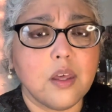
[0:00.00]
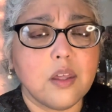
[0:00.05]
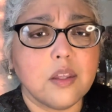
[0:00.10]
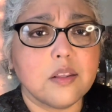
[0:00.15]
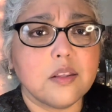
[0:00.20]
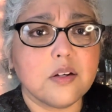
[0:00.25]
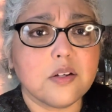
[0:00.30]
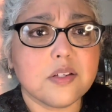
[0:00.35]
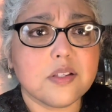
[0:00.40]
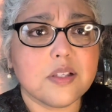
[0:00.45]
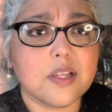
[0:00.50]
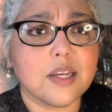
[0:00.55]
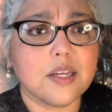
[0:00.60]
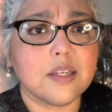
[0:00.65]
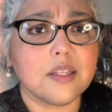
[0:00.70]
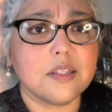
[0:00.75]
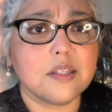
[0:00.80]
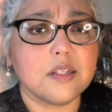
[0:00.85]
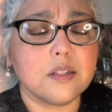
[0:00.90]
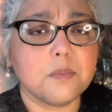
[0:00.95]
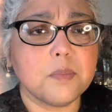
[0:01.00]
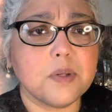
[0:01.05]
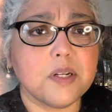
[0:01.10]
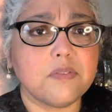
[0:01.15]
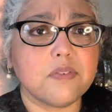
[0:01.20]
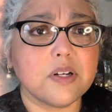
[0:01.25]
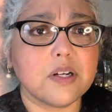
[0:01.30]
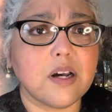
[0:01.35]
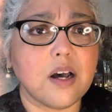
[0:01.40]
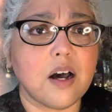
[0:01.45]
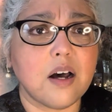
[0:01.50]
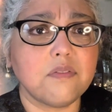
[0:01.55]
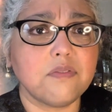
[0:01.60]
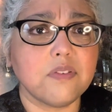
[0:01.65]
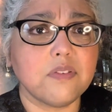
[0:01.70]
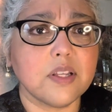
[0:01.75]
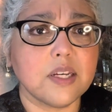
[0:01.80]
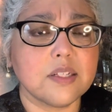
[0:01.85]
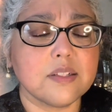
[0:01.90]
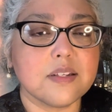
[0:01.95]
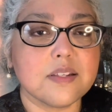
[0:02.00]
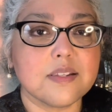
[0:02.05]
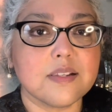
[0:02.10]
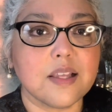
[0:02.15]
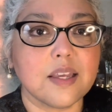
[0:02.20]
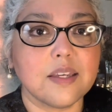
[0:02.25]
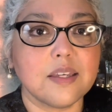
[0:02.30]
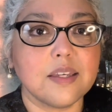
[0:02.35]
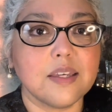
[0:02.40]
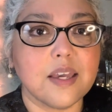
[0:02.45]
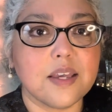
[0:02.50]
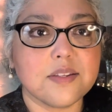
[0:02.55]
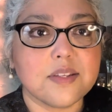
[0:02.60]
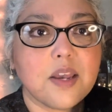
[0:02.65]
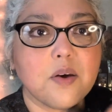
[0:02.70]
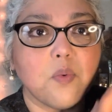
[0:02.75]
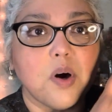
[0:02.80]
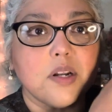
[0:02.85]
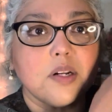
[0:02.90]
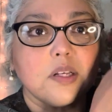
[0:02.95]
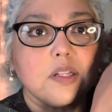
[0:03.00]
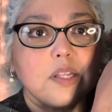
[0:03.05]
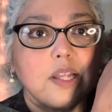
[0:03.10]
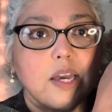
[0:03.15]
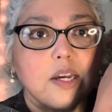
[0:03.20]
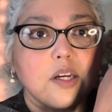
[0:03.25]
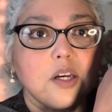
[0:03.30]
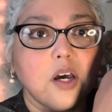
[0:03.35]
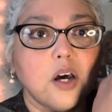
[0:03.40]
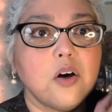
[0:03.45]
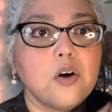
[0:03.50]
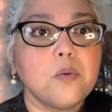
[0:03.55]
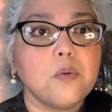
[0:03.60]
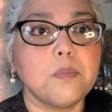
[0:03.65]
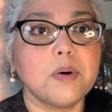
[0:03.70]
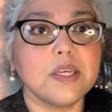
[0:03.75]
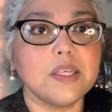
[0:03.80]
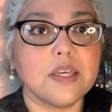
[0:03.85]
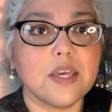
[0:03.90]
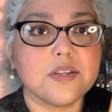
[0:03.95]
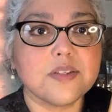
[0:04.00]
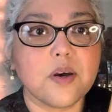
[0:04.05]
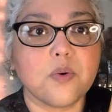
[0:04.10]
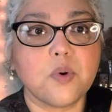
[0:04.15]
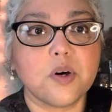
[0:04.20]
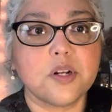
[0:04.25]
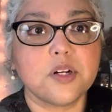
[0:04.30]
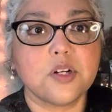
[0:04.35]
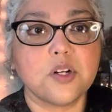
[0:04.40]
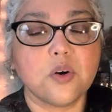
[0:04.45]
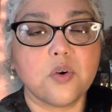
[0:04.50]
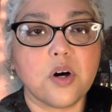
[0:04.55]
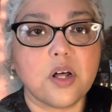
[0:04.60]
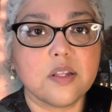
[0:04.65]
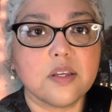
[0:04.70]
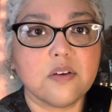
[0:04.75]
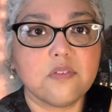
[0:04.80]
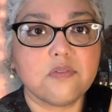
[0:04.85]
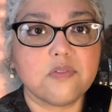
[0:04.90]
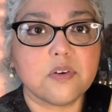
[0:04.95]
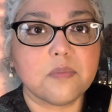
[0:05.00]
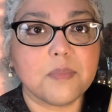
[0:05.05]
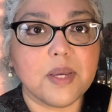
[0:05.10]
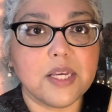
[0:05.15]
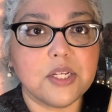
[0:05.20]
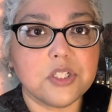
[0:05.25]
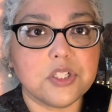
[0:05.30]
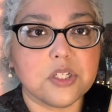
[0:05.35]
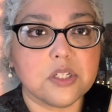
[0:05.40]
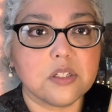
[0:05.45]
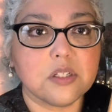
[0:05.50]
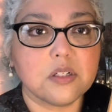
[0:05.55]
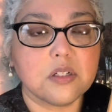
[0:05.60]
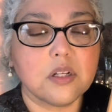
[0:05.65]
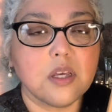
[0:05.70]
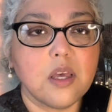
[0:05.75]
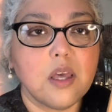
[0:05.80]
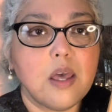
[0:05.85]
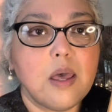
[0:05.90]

there's like a little bit of a conflict. It's like, yes, I want to let go, but yes, I want to know all the information.